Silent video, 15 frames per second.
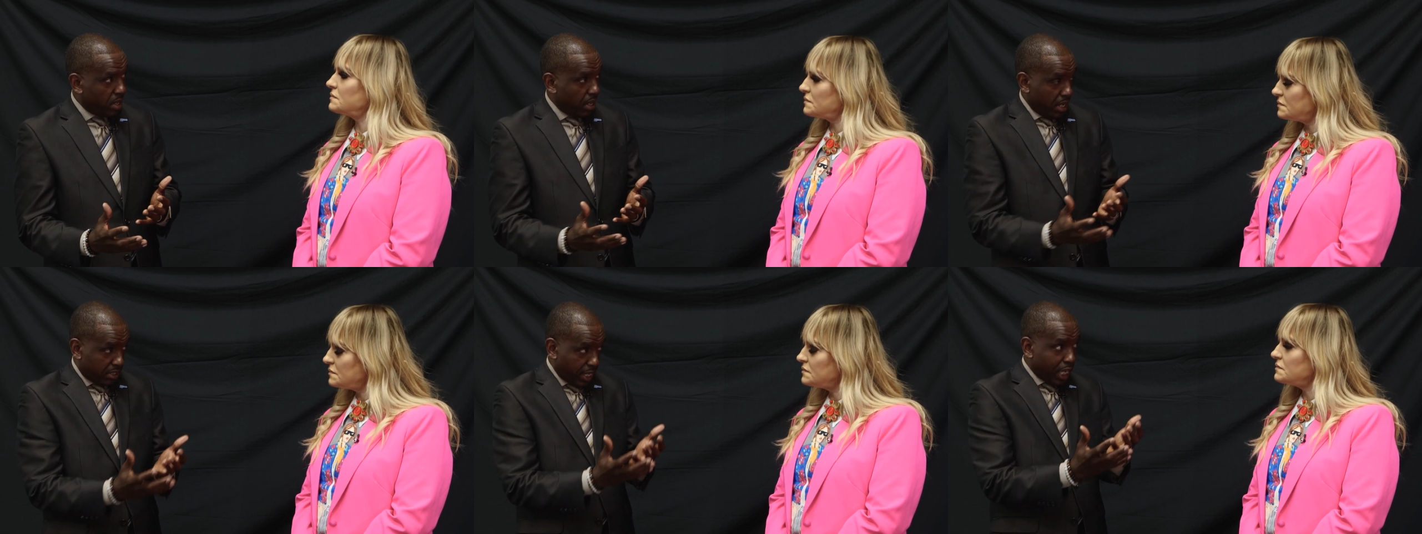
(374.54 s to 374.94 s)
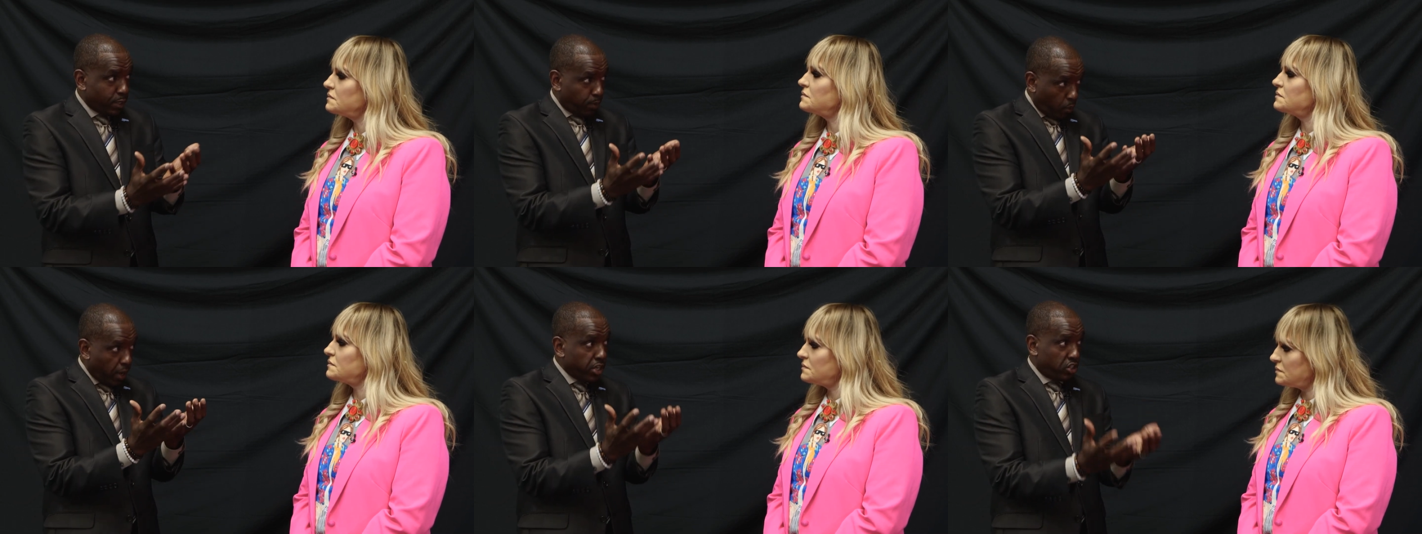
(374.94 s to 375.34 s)
Speaker 1: It's
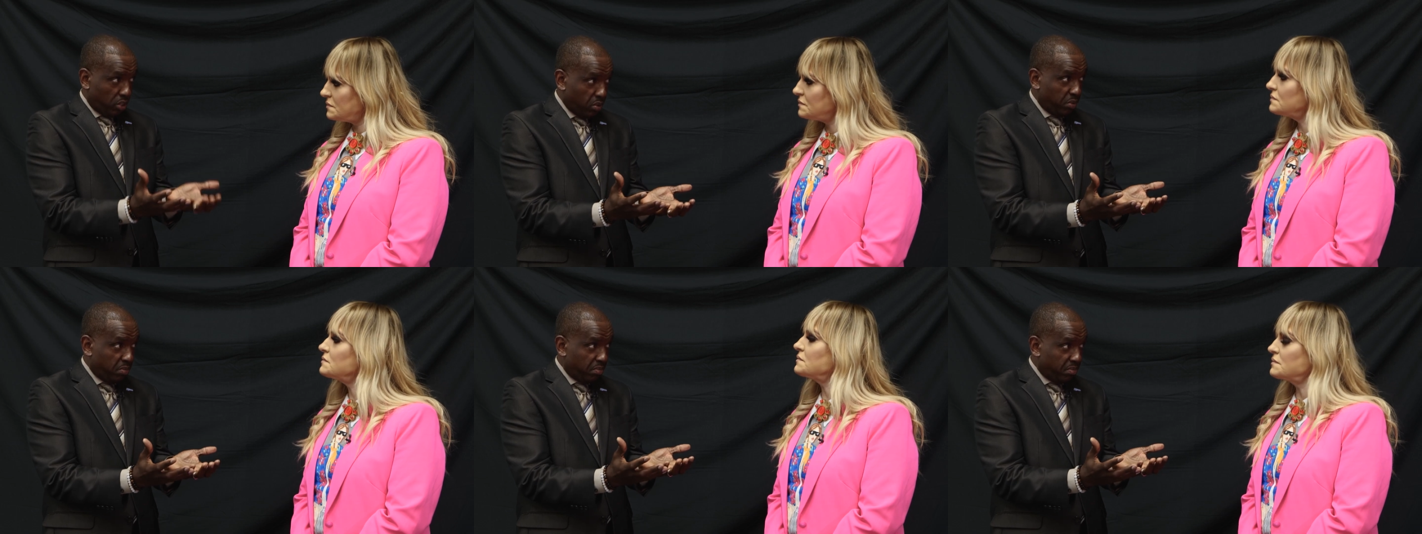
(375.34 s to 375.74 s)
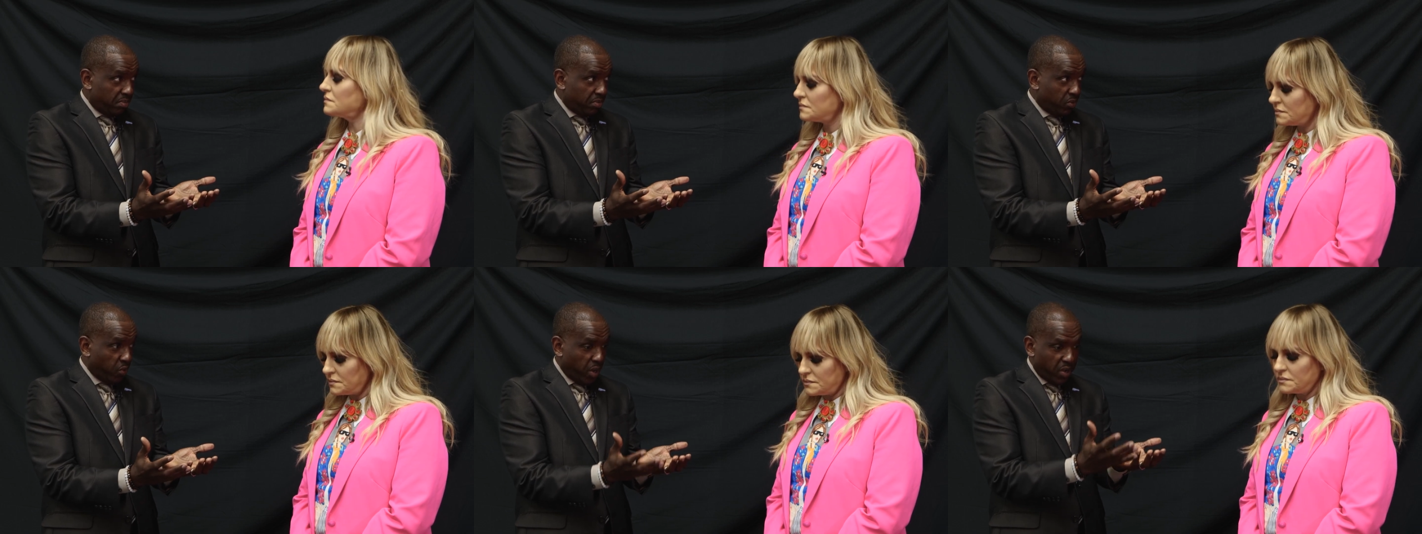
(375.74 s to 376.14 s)
aspirational.
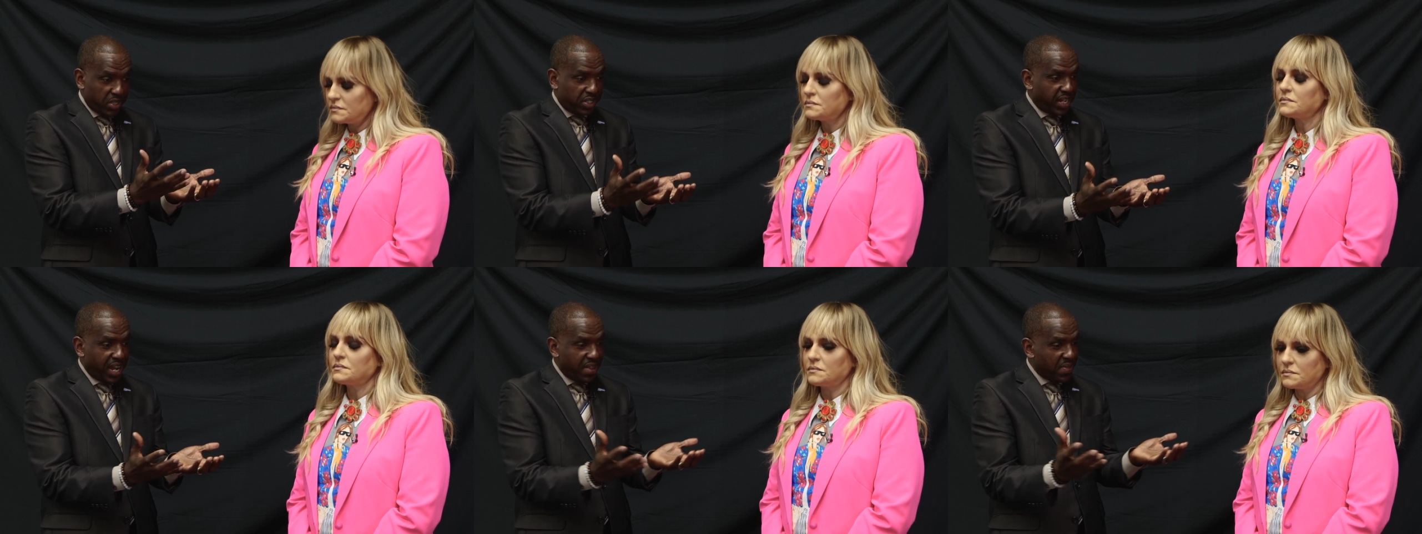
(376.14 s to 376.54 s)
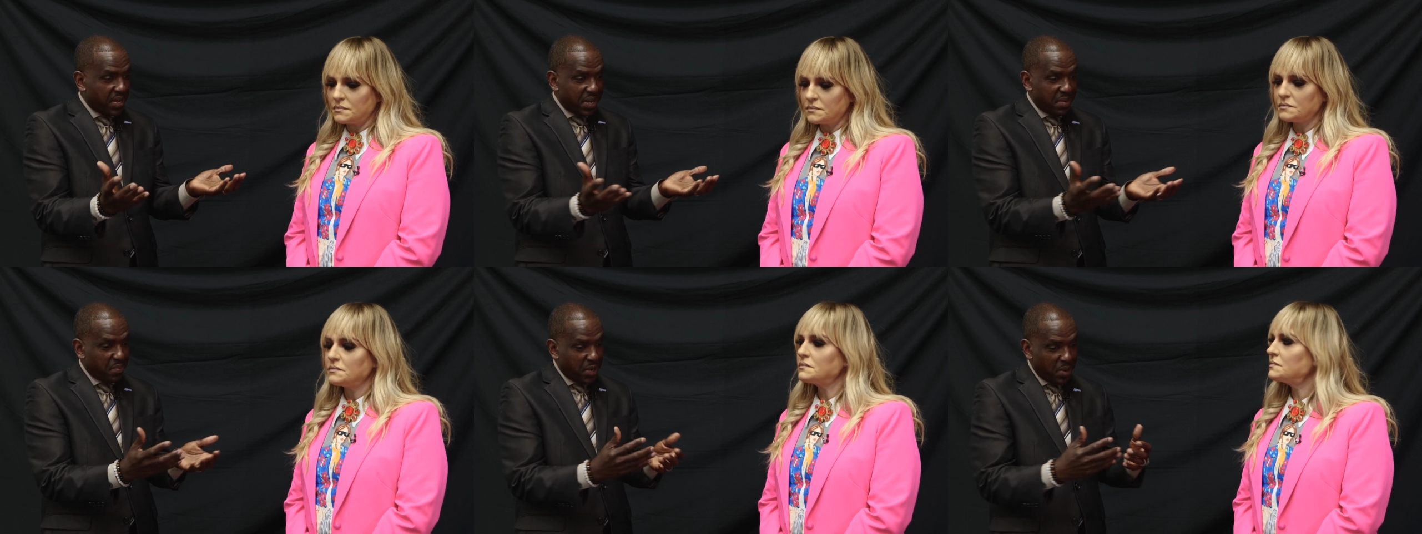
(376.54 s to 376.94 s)
We understand that
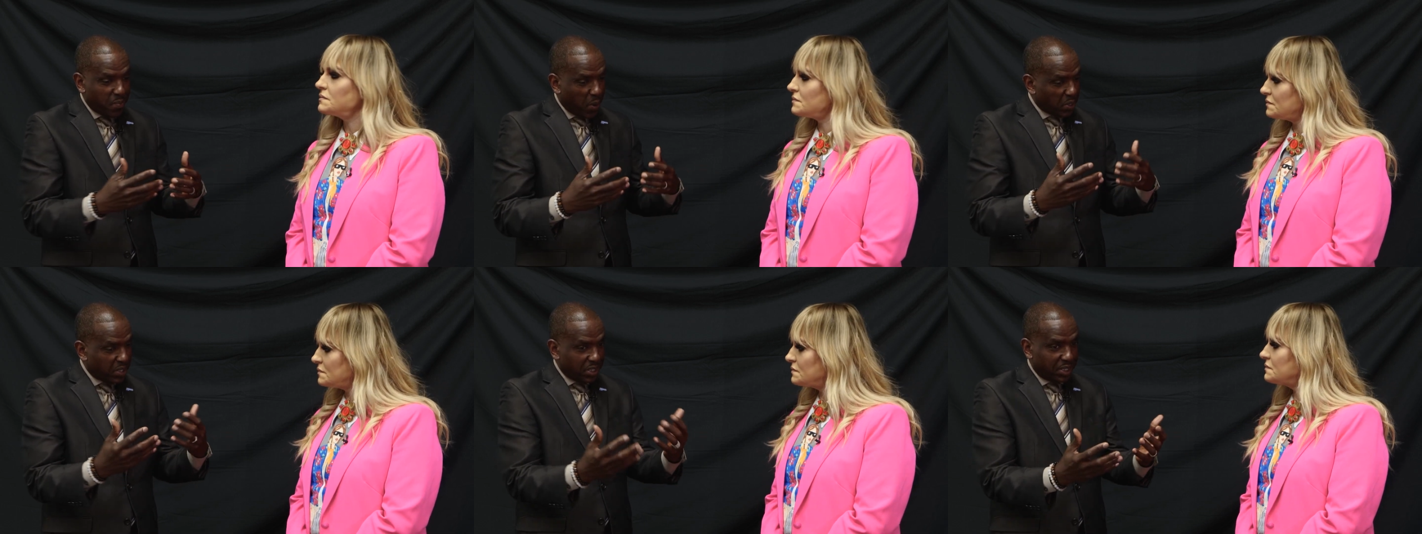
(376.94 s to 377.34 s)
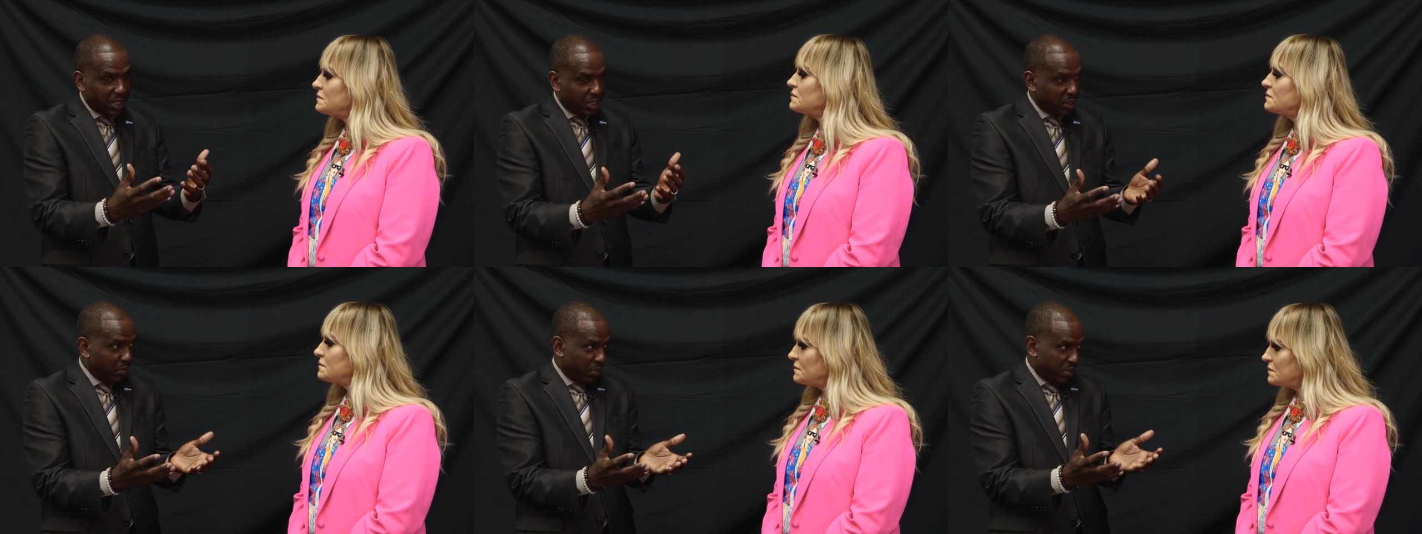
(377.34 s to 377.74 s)
it, many parts of the
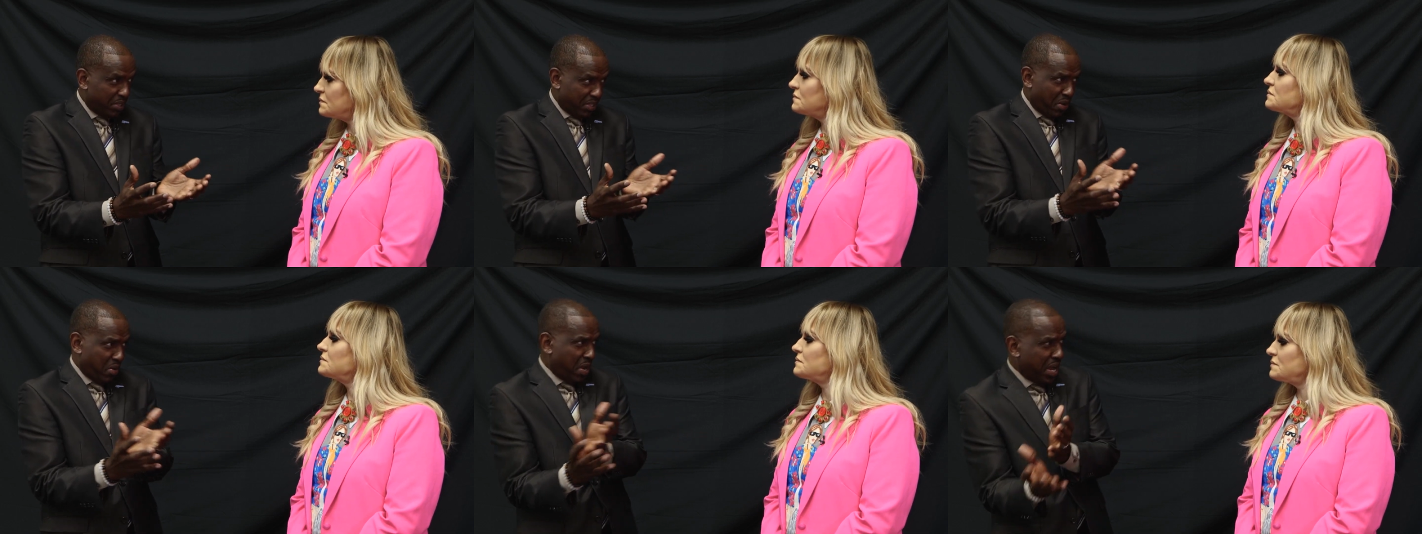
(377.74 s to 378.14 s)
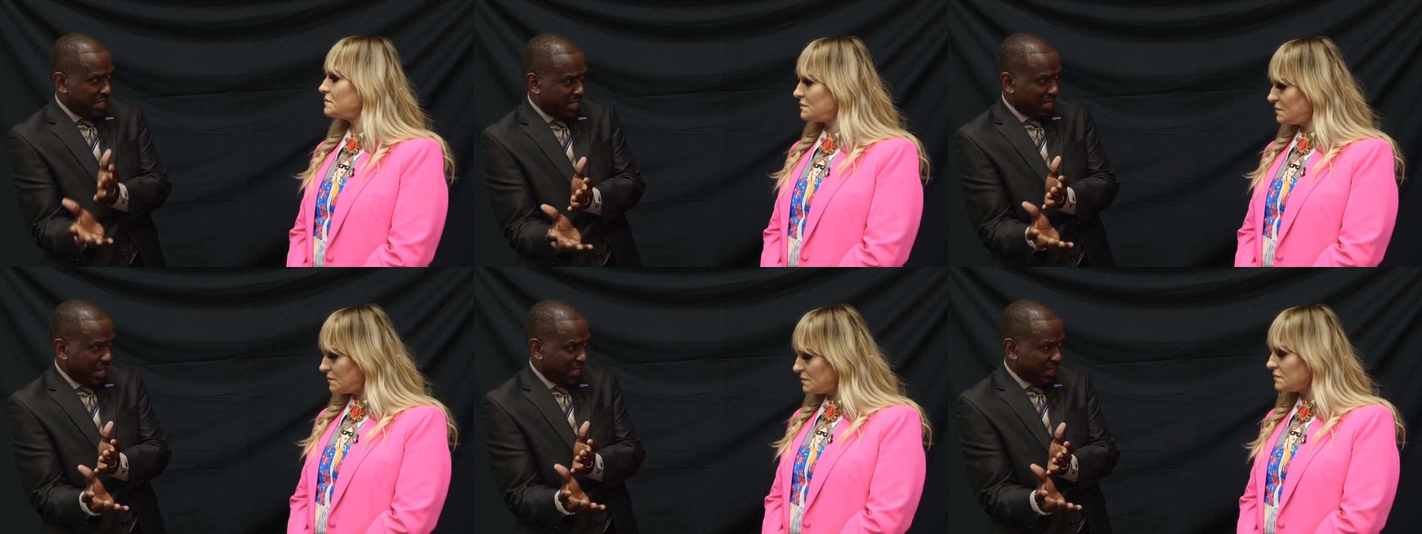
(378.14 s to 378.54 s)
system are not
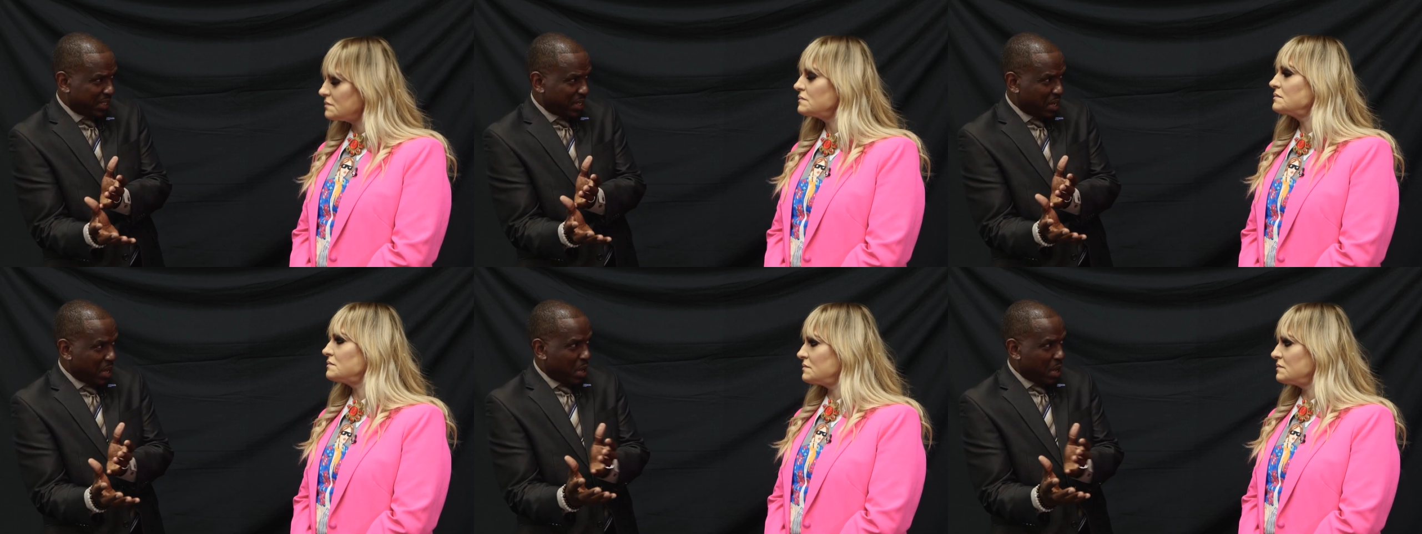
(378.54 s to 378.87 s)
just,